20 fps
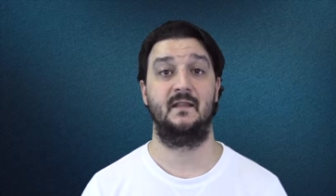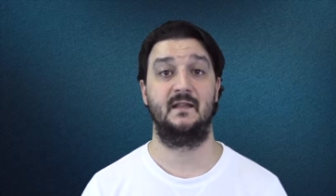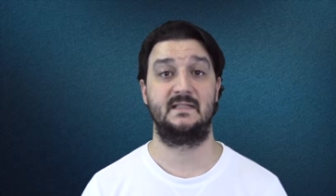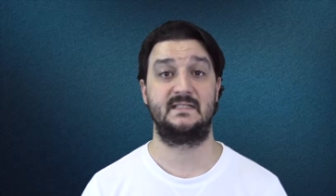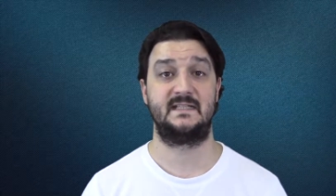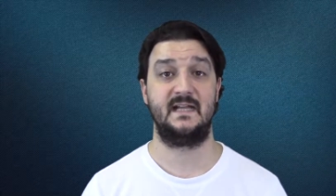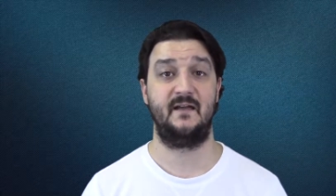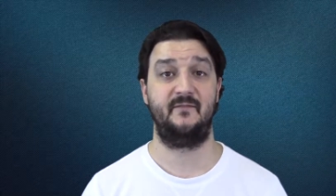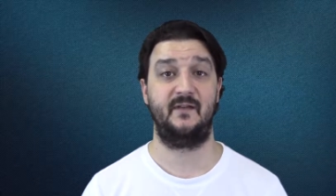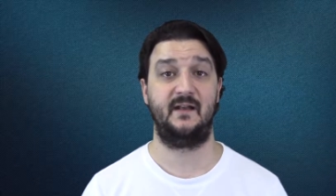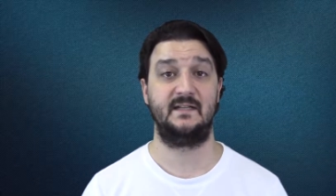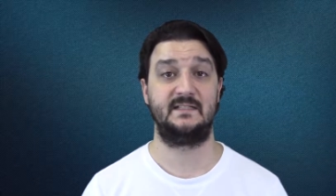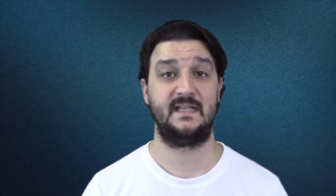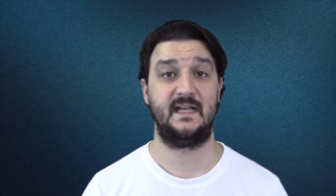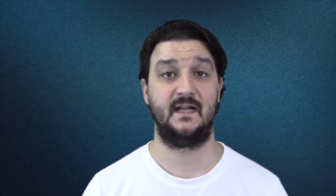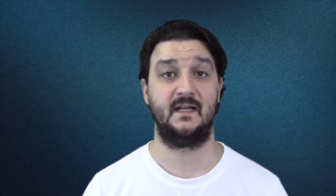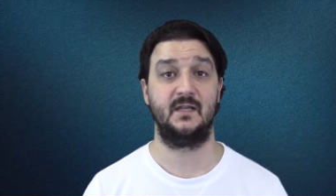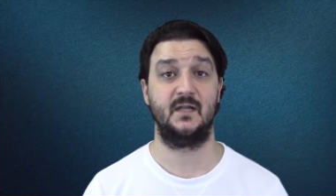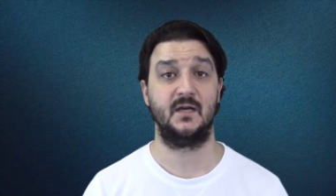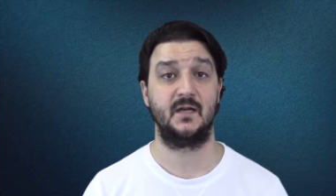Let's dive in and
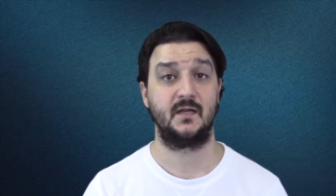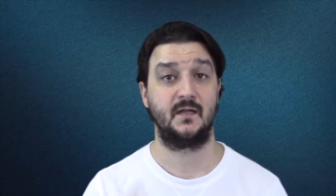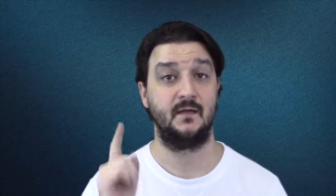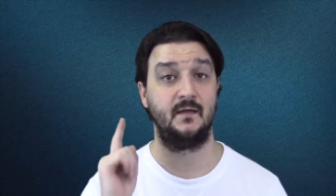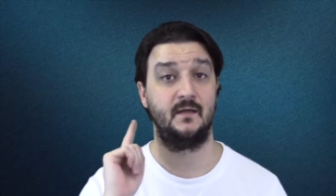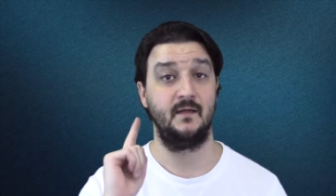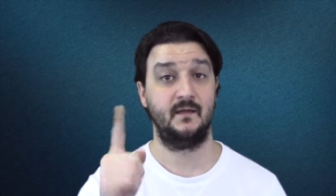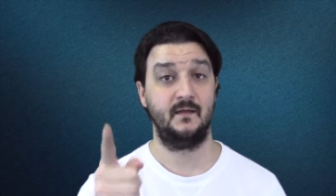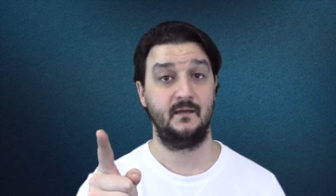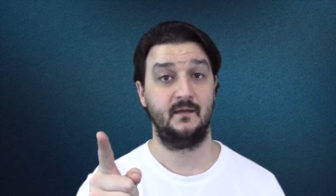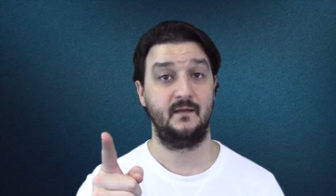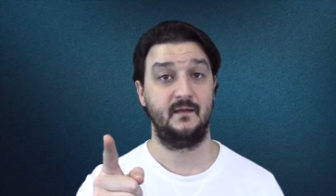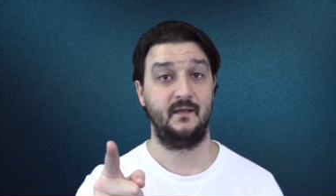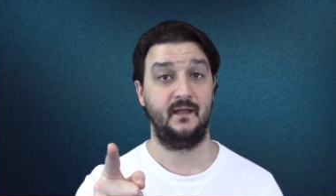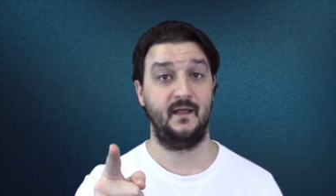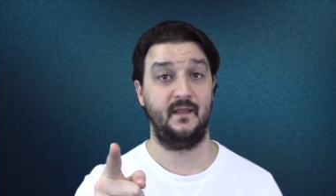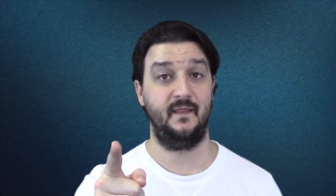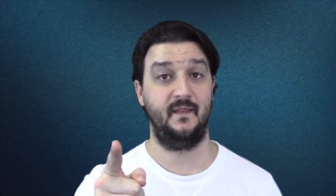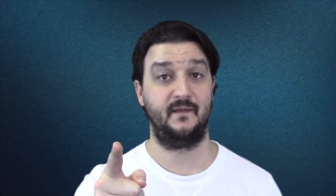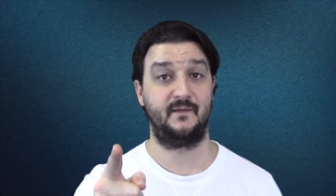take a look
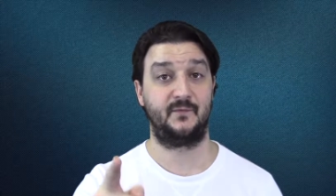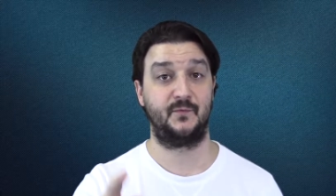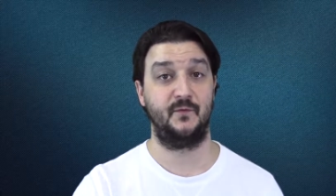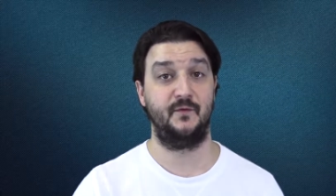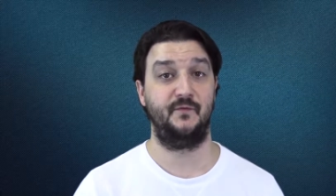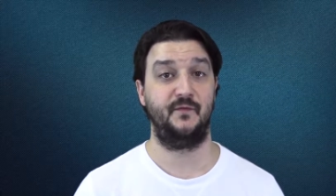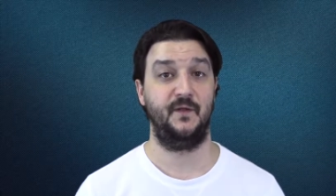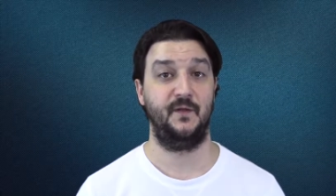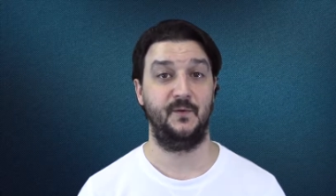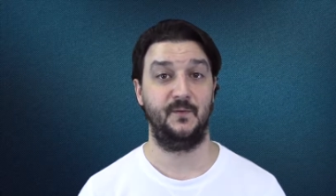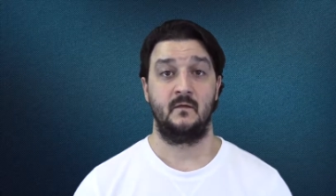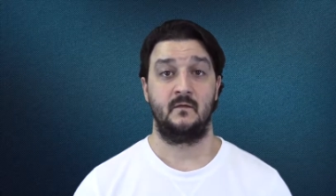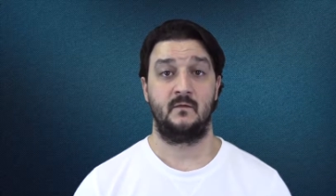in this review.